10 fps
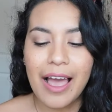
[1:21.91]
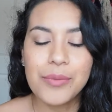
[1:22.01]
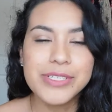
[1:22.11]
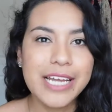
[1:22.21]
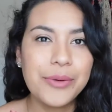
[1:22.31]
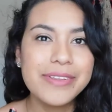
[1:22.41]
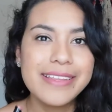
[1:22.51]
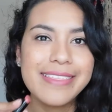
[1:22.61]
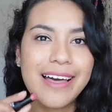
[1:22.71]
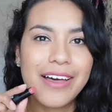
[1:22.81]
which I
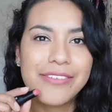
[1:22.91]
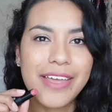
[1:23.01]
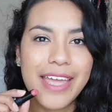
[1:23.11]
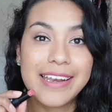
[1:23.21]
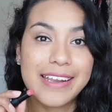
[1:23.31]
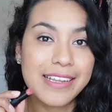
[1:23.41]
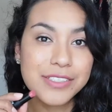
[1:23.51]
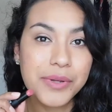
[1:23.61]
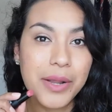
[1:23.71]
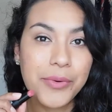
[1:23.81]
really love, and it
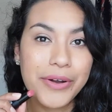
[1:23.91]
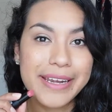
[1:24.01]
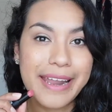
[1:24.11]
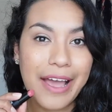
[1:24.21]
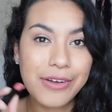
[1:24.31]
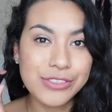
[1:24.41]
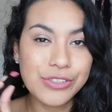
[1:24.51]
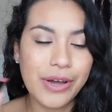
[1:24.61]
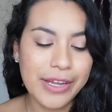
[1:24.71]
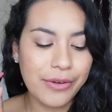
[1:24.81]
is what I'm wearing now,
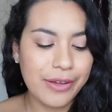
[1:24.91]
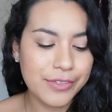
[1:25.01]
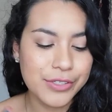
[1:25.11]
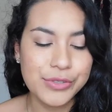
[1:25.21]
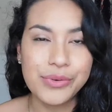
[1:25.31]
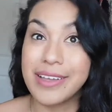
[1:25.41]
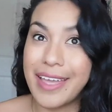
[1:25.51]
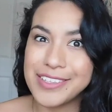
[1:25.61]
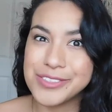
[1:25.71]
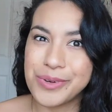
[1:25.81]
so I don't have to do a
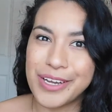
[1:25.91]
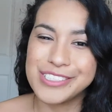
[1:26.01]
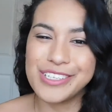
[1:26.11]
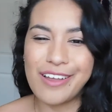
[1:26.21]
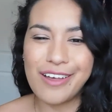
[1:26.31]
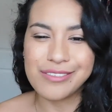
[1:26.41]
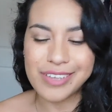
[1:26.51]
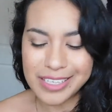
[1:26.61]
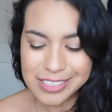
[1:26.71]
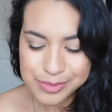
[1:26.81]
hand swatch of
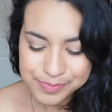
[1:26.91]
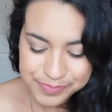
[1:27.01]
it.